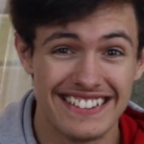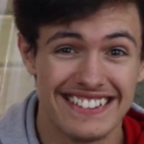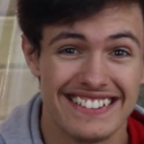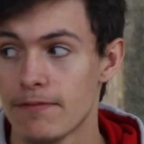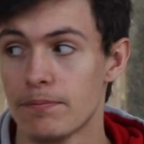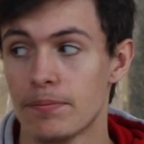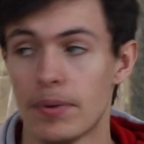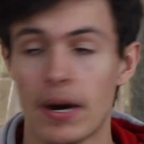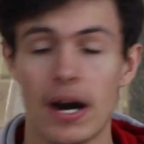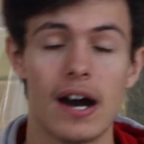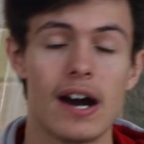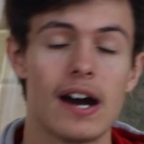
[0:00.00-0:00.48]

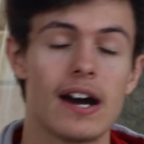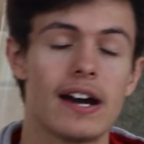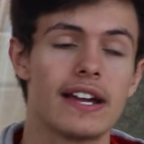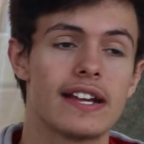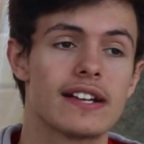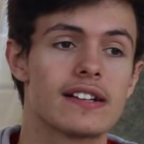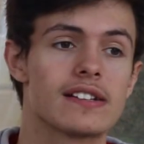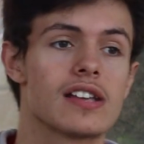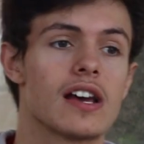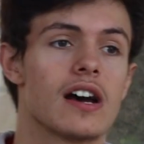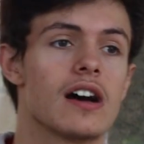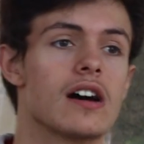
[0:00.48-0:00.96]
But
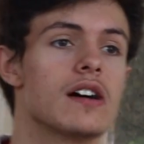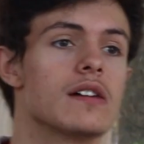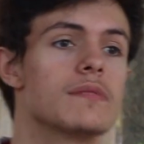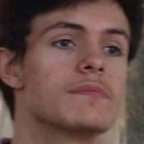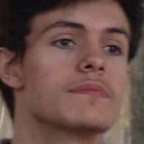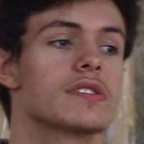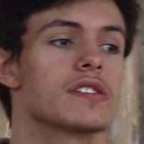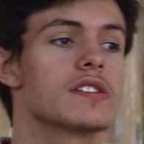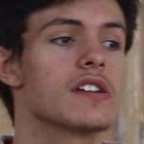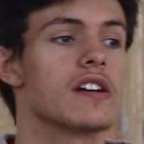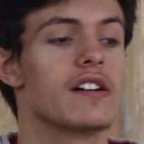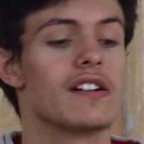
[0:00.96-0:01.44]
in
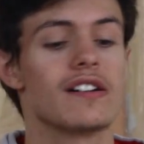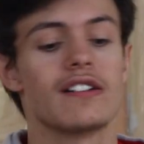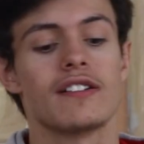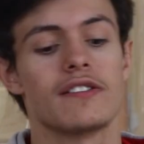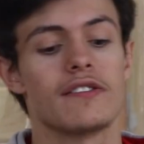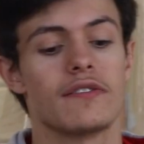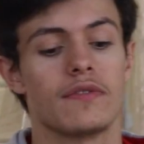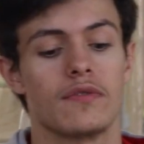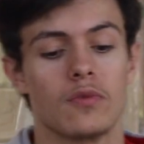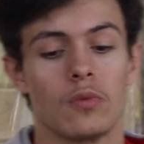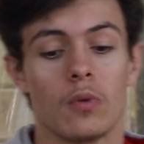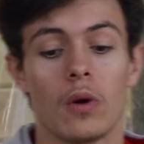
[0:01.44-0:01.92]
terms
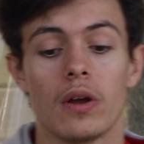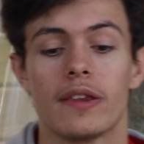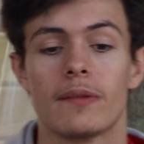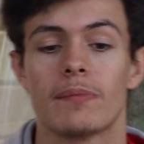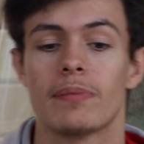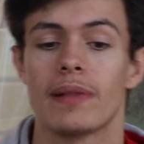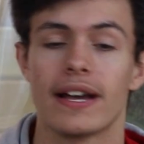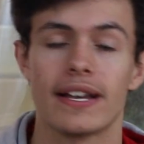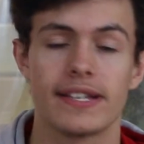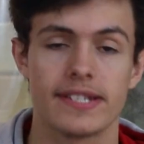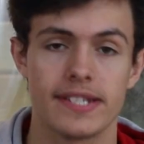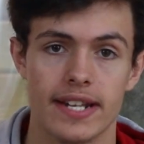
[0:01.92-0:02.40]
of what the
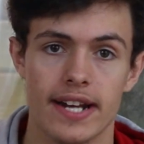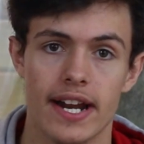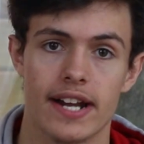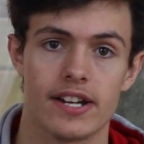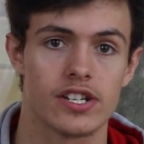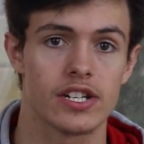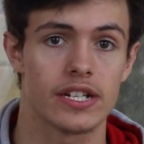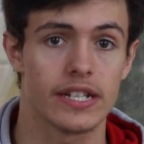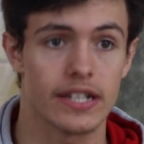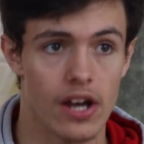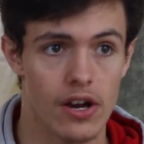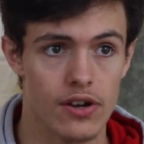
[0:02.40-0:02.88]
players can
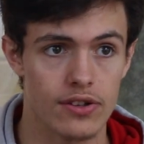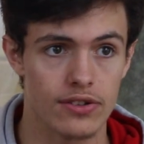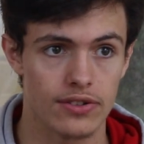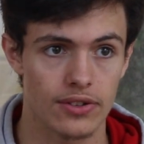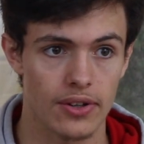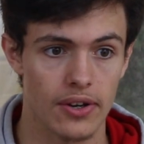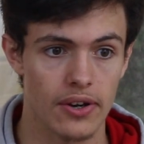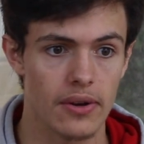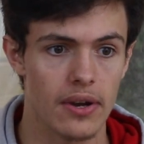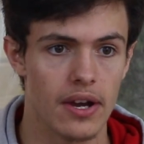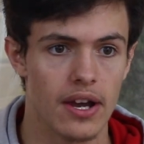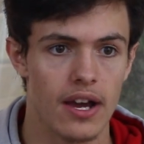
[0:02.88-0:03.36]
actually go
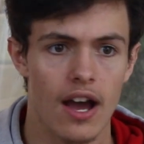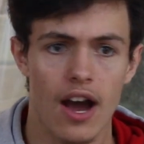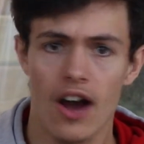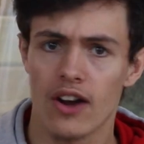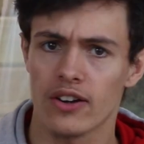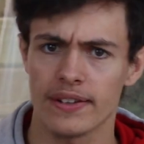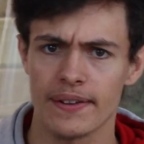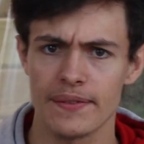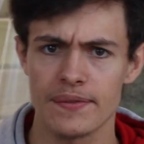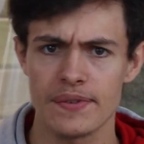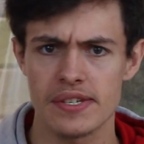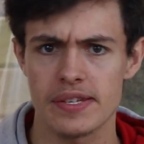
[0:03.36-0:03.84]
through,
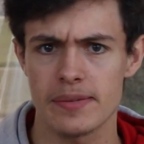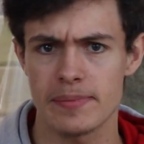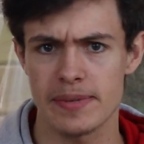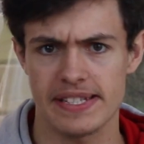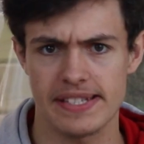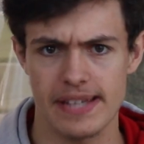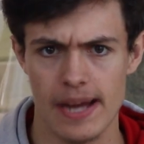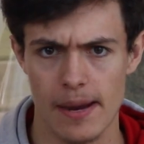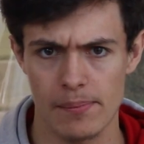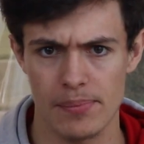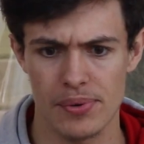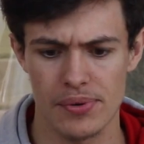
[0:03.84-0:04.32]
I'll give you some
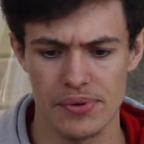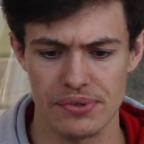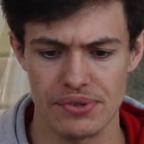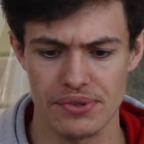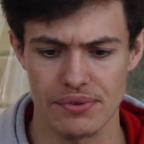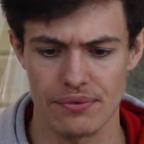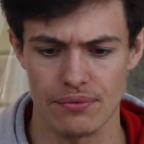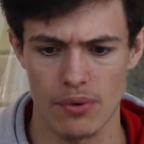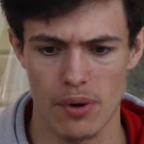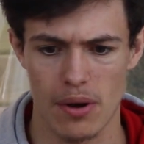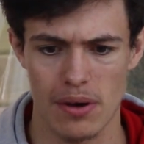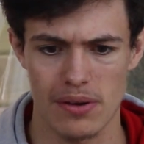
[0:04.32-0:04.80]
examples
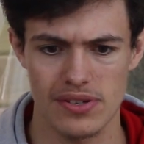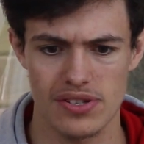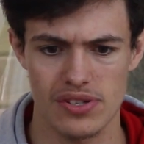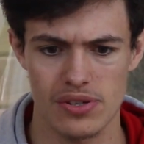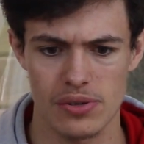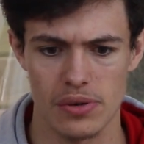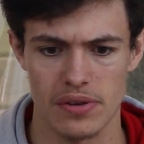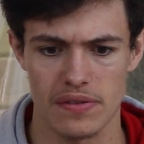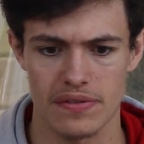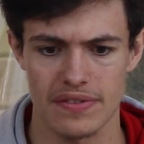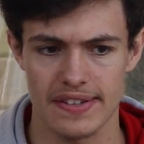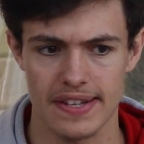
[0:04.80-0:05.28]
of what
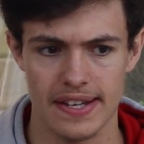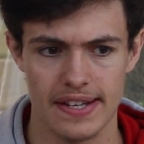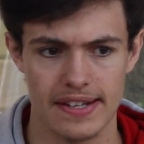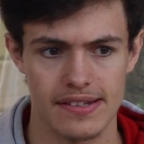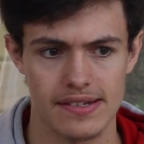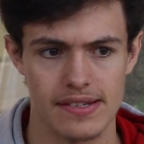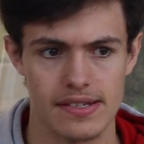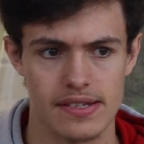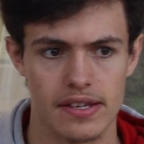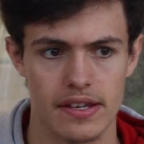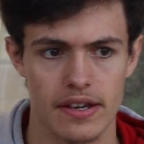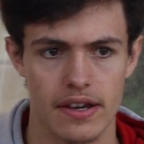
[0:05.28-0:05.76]
sort of
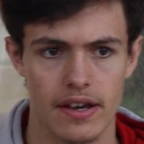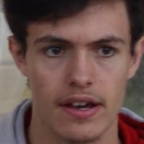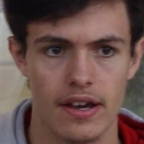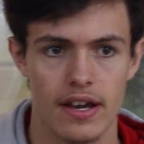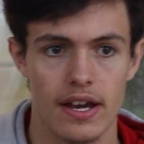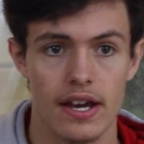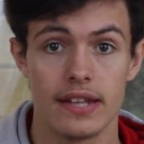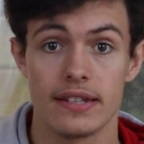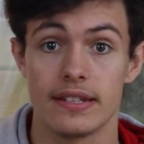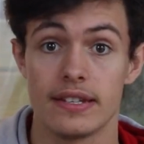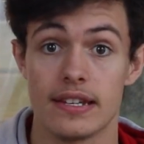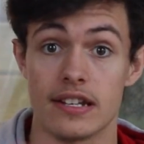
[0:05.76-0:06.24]
things that
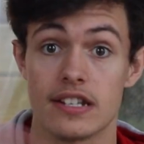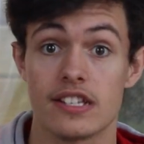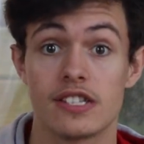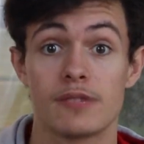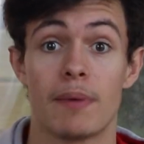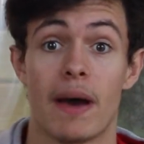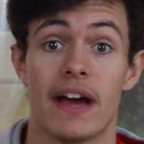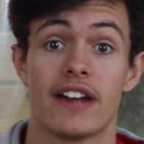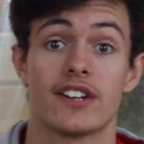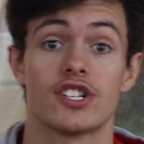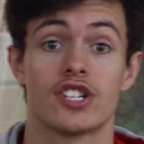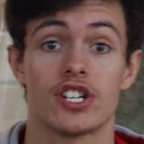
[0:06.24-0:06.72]
the
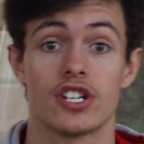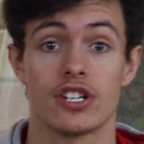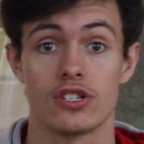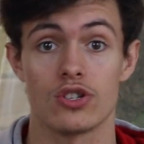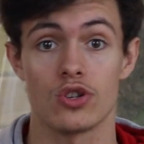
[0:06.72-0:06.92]
expansion